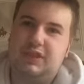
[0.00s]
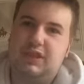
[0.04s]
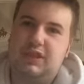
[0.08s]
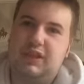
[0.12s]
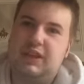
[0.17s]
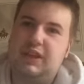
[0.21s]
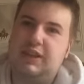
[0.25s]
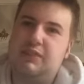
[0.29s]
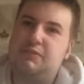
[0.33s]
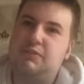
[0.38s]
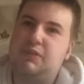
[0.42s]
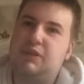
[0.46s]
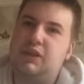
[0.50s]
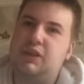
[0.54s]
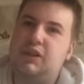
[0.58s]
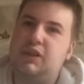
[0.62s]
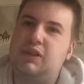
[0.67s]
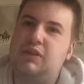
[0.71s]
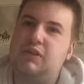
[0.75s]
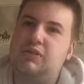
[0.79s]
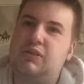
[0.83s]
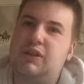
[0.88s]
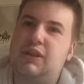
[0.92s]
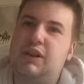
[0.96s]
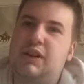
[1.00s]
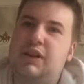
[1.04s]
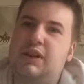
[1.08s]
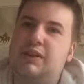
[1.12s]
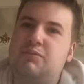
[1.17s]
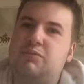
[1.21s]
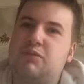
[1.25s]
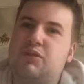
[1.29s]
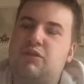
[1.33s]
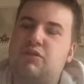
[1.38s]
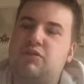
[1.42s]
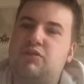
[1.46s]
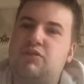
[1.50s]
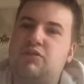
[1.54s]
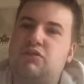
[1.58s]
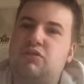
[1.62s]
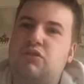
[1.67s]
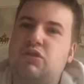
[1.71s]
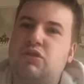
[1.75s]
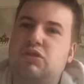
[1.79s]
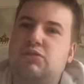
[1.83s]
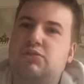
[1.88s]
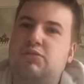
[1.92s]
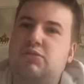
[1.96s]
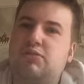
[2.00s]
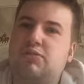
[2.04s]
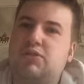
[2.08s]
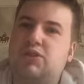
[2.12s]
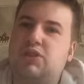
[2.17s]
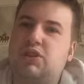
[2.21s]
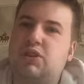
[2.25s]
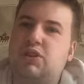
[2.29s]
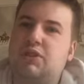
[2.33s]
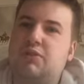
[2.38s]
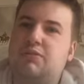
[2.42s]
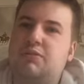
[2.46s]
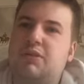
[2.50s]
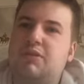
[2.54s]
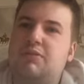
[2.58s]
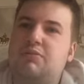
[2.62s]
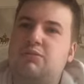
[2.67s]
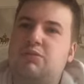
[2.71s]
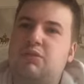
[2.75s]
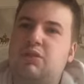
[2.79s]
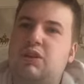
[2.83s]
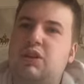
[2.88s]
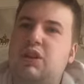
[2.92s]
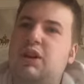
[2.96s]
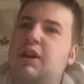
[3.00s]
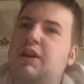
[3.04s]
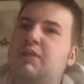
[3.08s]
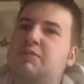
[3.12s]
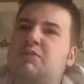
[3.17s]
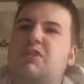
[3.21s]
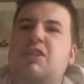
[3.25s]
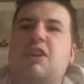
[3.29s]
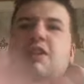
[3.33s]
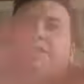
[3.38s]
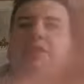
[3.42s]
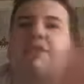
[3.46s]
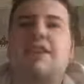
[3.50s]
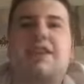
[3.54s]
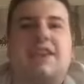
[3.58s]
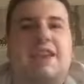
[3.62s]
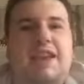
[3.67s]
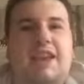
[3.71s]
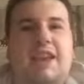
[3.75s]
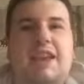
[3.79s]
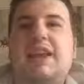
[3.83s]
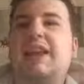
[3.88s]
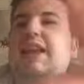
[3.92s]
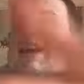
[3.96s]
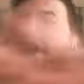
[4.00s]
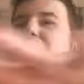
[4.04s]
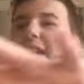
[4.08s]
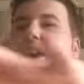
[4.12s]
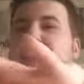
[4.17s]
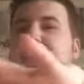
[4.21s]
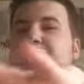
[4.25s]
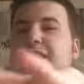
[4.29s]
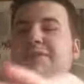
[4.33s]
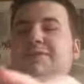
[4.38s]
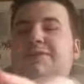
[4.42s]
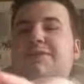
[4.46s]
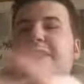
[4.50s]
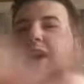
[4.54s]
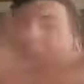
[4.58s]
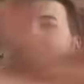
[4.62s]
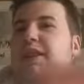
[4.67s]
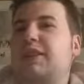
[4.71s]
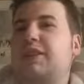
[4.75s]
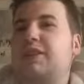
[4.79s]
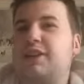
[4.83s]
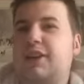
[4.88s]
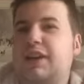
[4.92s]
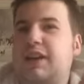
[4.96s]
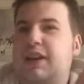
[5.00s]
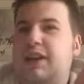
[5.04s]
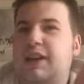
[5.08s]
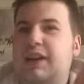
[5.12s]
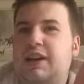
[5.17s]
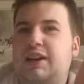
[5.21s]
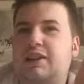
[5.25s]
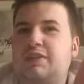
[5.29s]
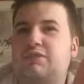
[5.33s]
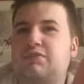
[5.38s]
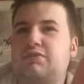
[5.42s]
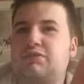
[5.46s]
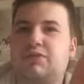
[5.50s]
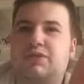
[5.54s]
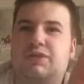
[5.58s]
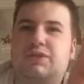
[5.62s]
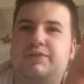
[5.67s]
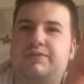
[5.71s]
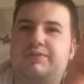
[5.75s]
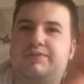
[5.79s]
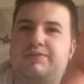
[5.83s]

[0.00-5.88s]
Yeah, so I am going to go and show you what I've got. And we're going, I can finally lay it out.